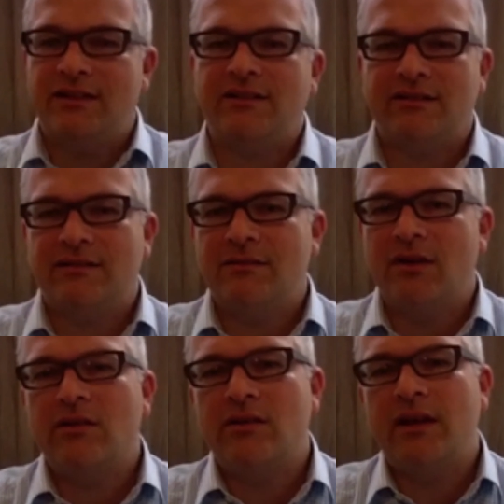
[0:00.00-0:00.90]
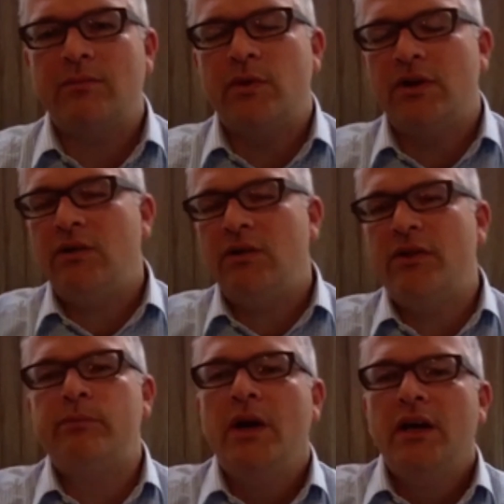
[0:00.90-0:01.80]
that's
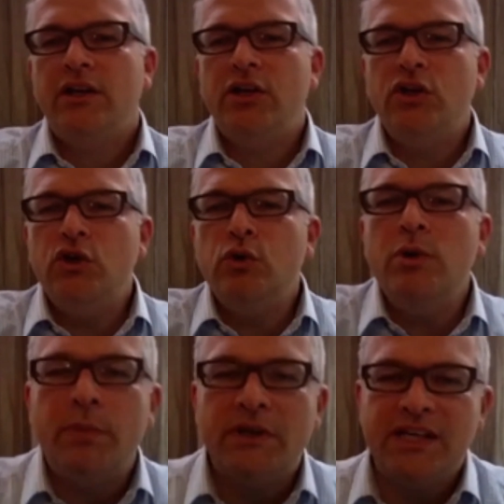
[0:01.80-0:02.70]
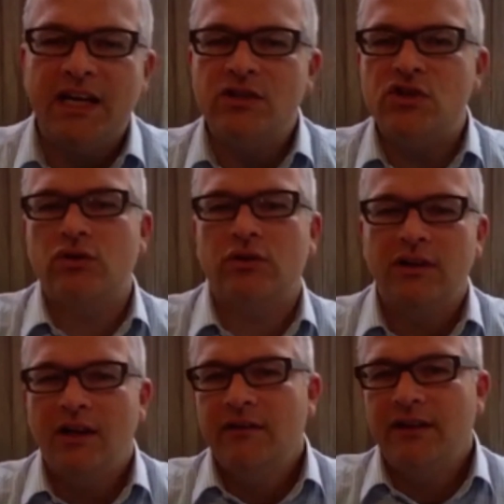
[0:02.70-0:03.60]
the human
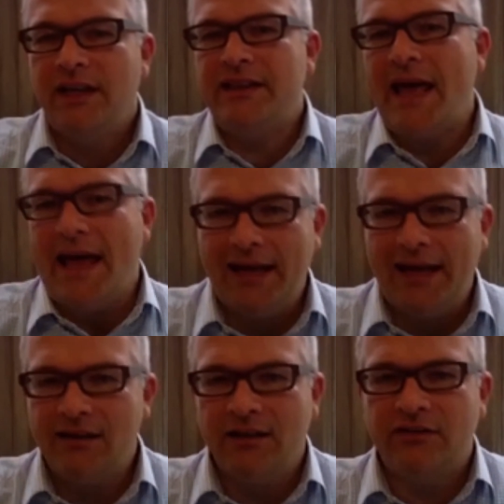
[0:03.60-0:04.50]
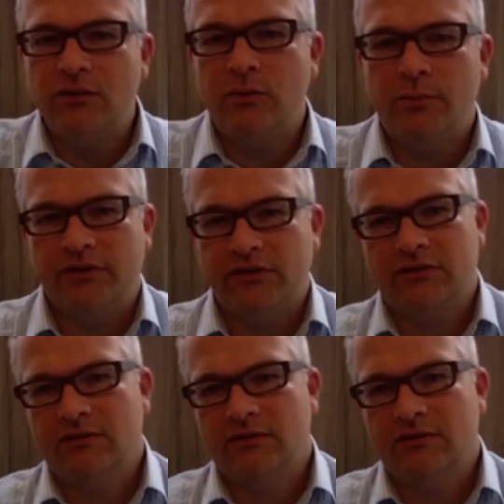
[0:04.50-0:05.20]
potential in that is enormous.